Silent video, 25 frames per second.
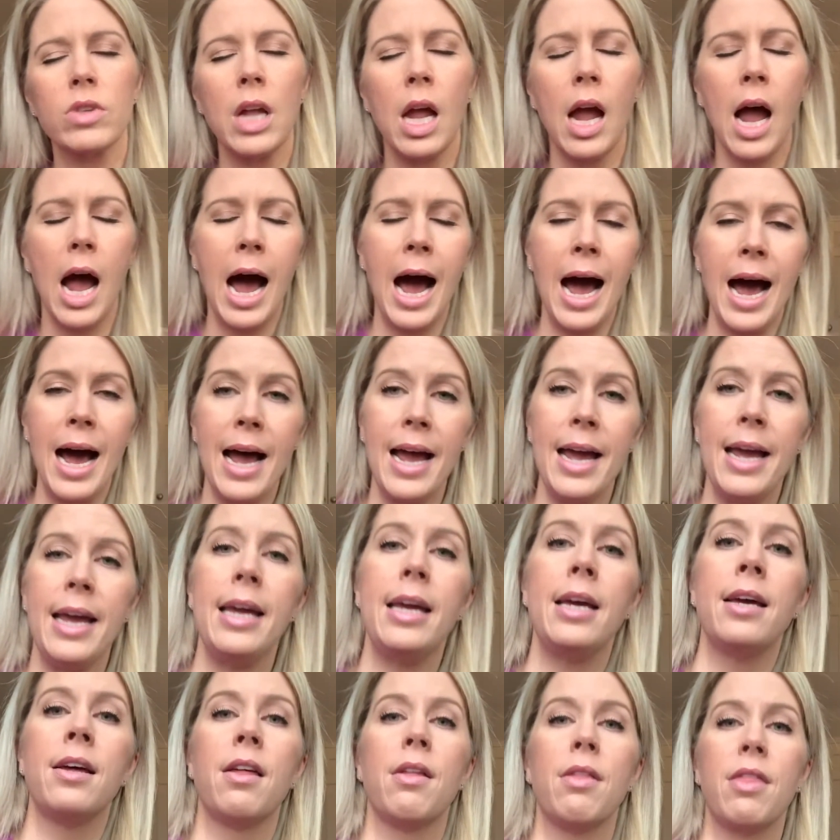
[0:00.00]

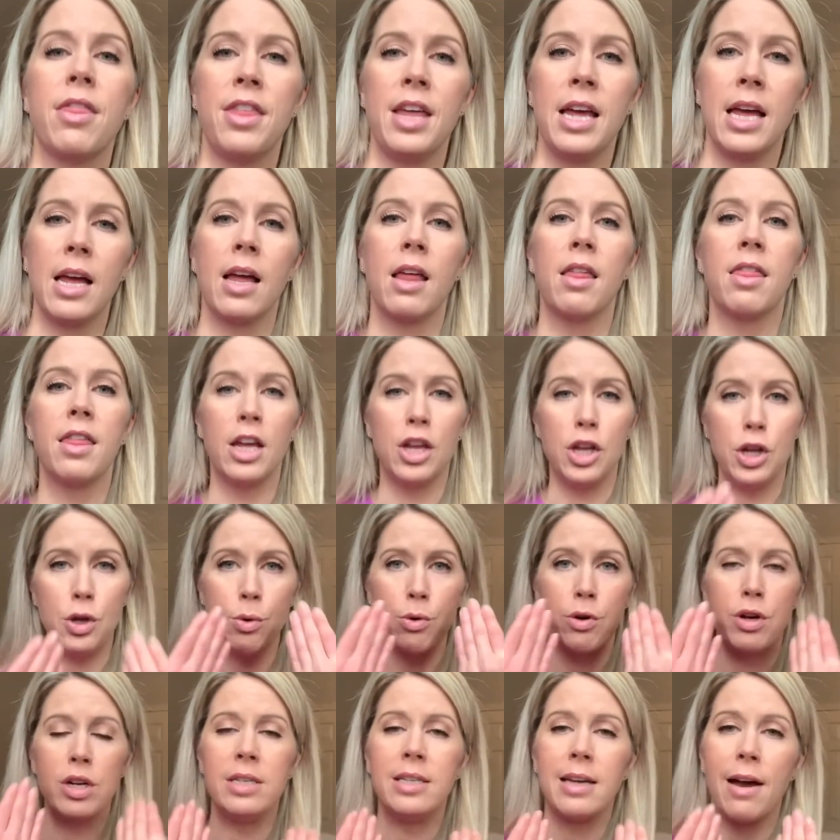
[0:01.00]
I think that you
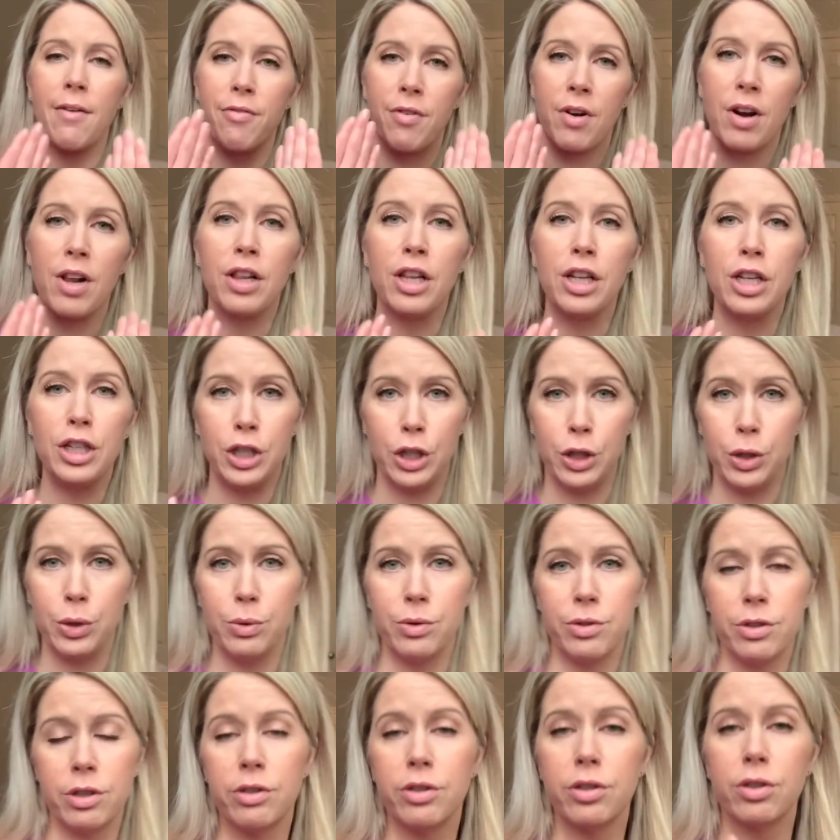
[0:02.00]
could definitely
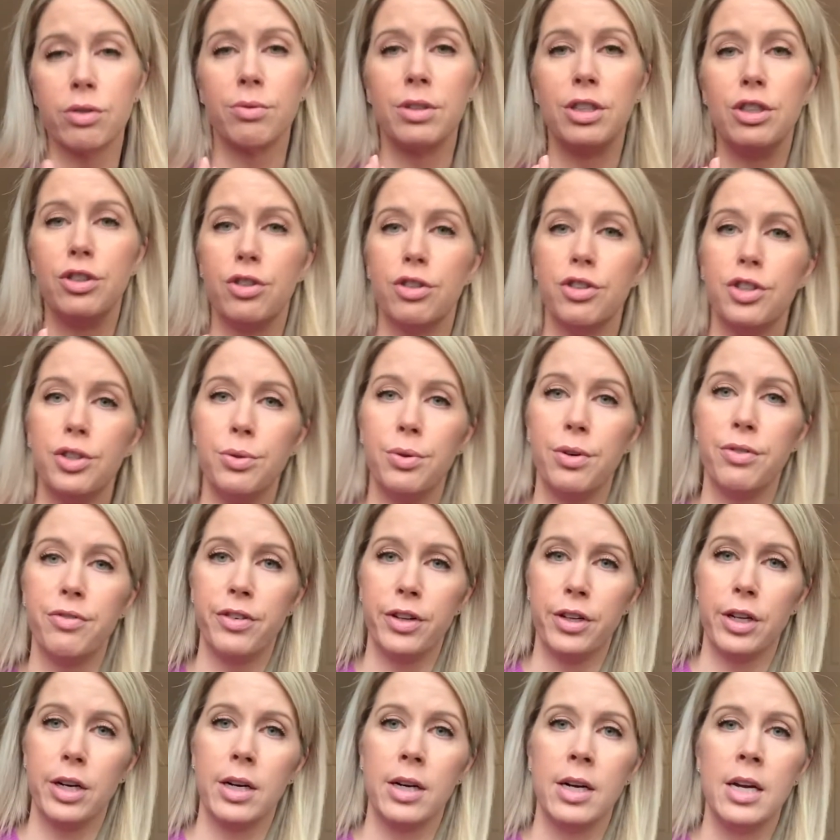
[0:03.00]
use a syringe or two of
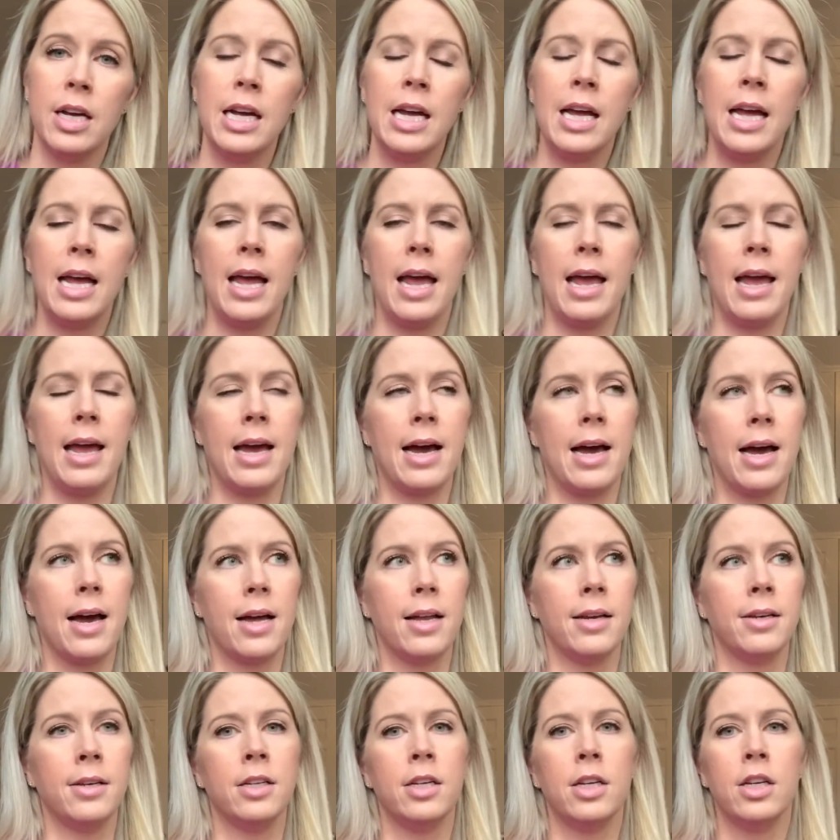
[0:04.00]
filler.
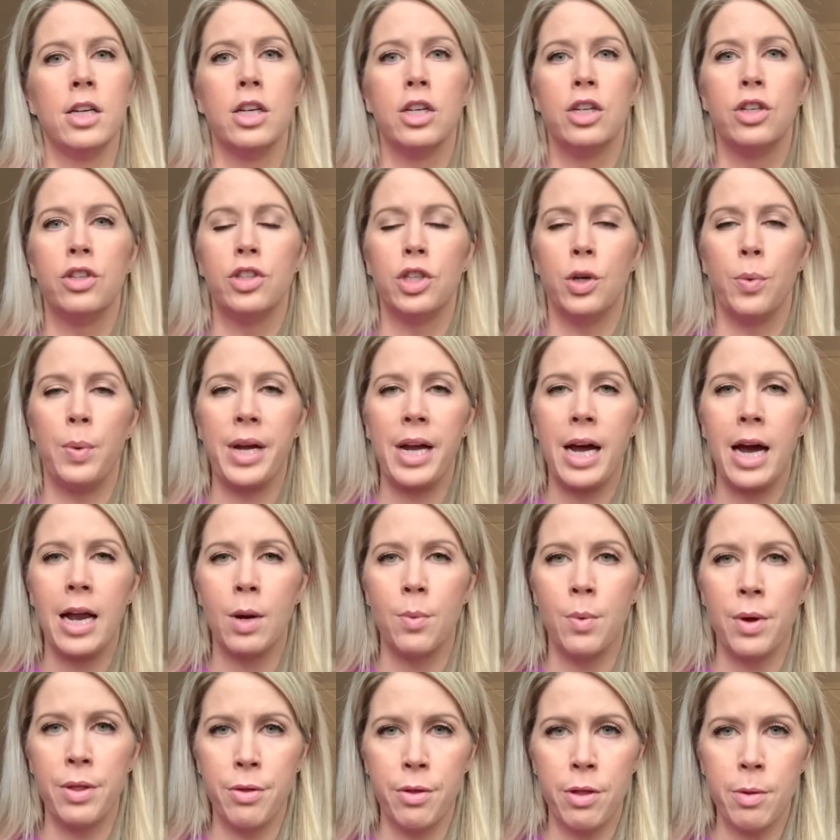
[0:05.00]
And so we kind of
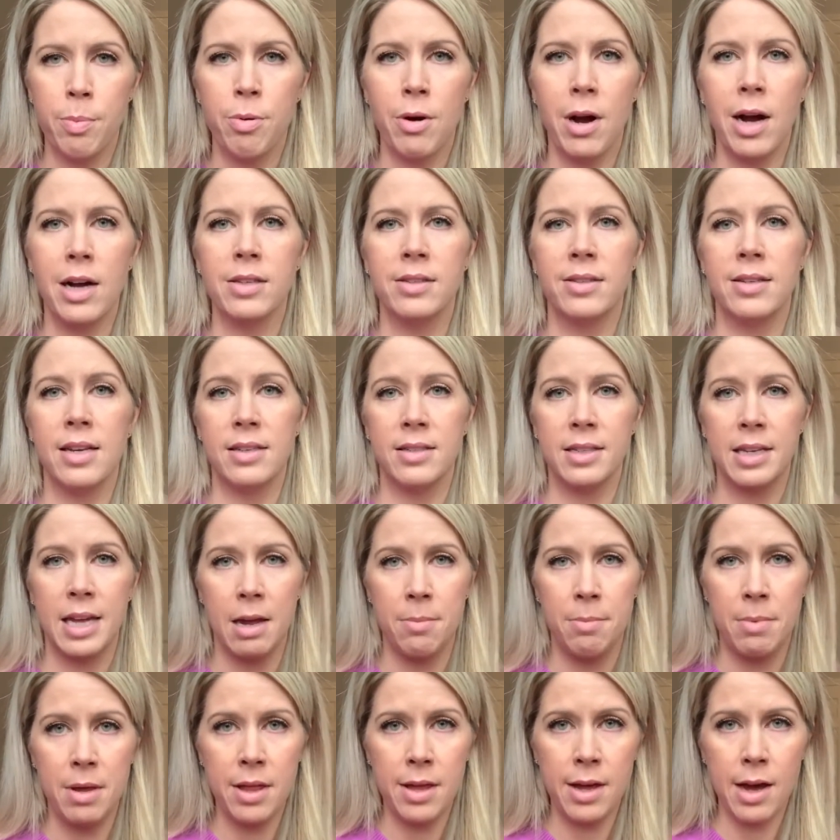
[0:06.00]
went through the process, gave
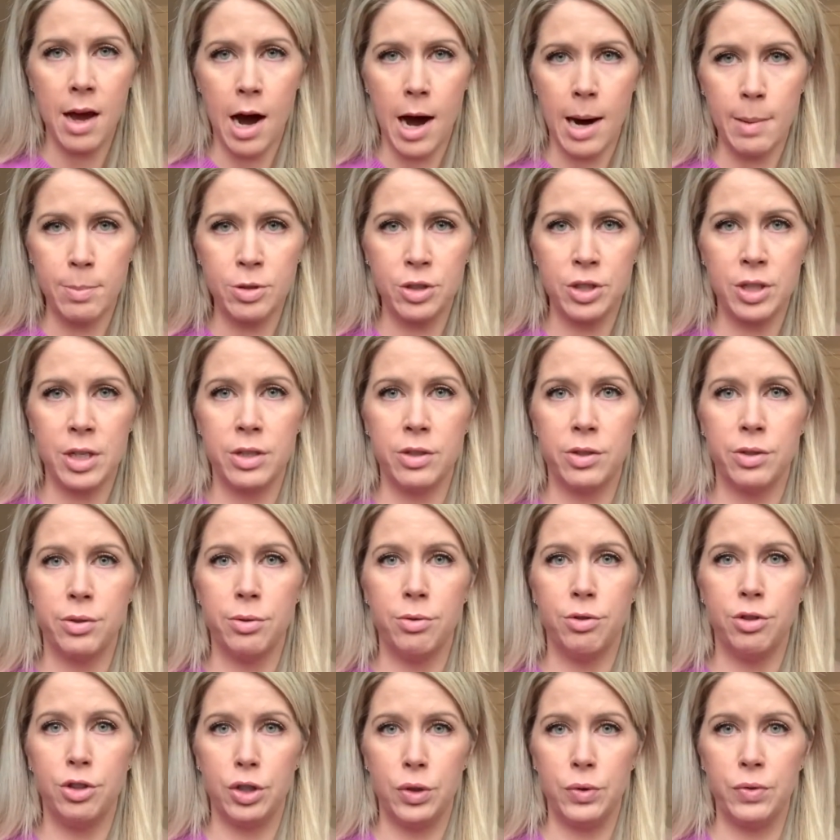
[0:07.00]
me the options through
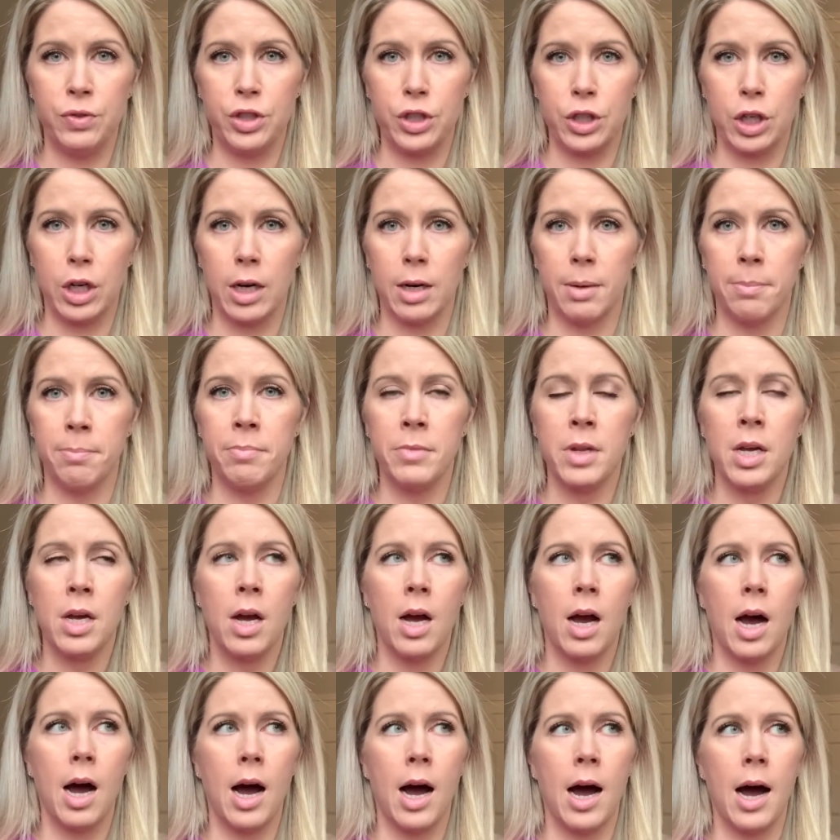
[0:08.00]
Juvaderm.
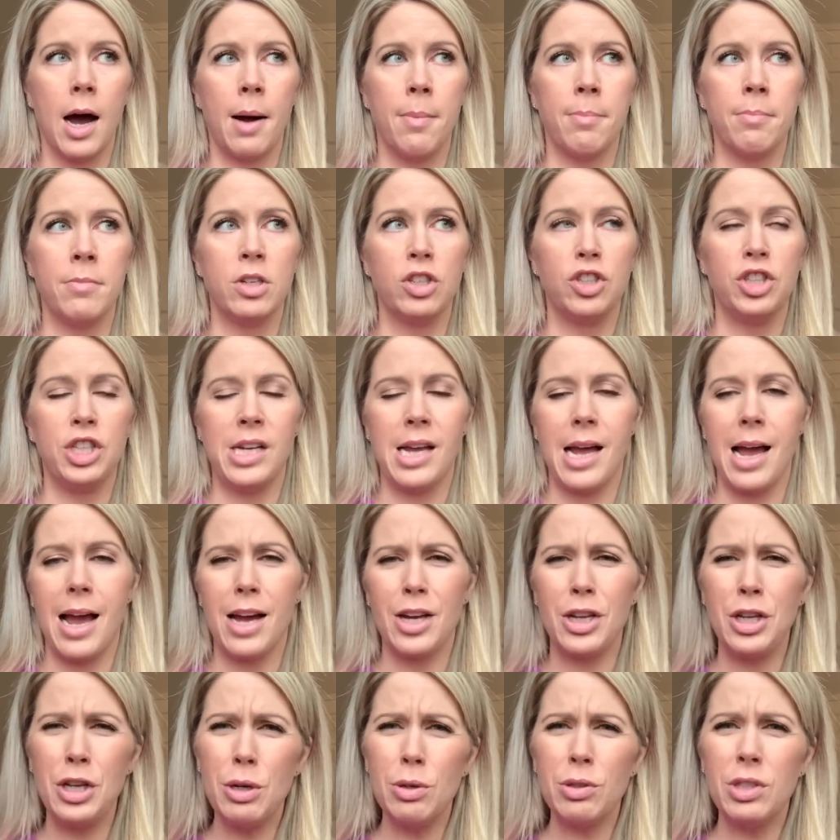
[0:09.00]
She
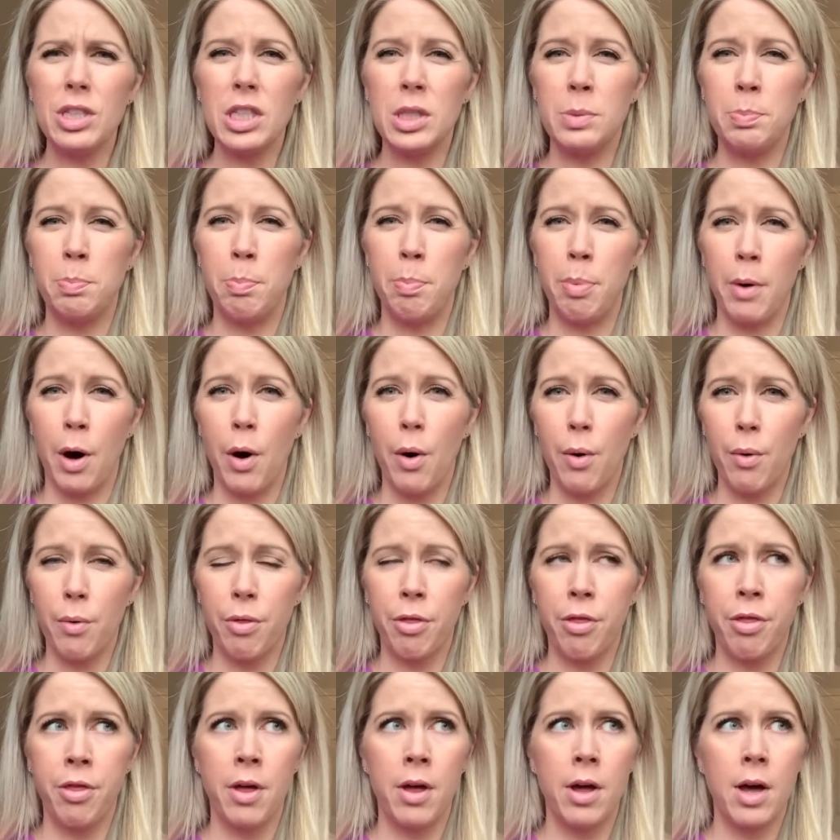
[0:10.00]
uses
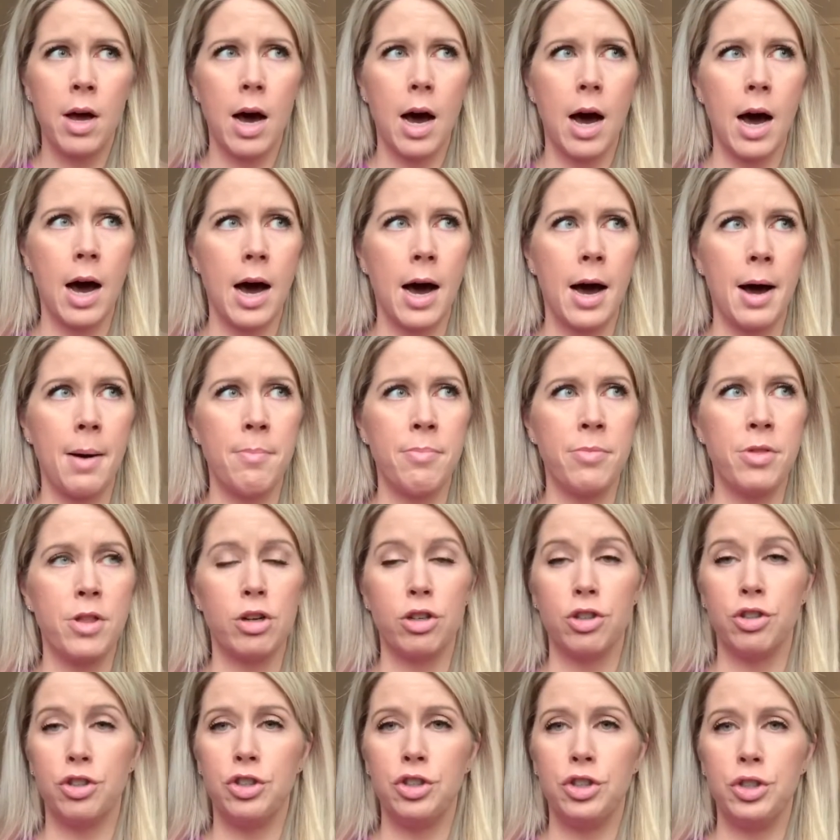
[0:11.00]
both.
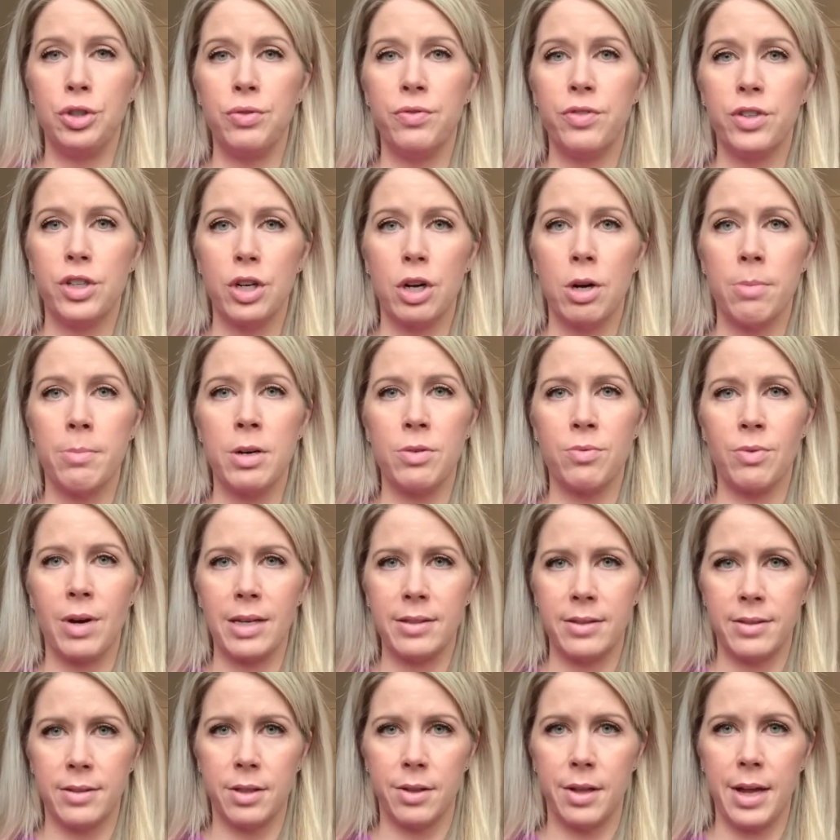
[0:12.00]
There's Juvaderm and
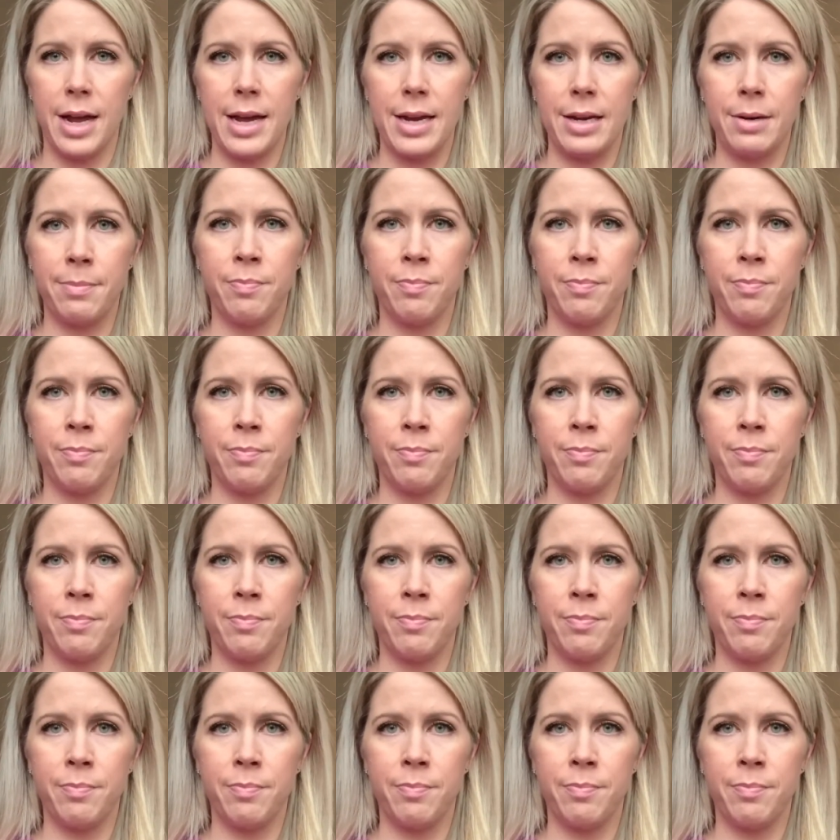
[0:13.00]
Restylane.